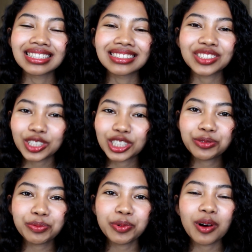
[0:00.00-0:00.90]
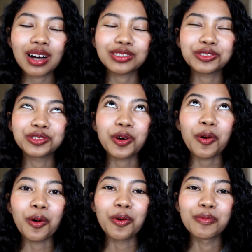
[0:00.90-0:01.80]
Turkish people are
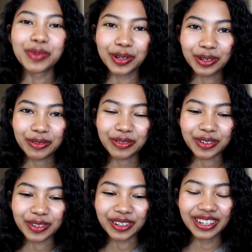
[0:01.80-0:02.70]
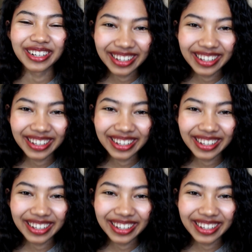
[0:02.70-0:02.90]
so beautiful.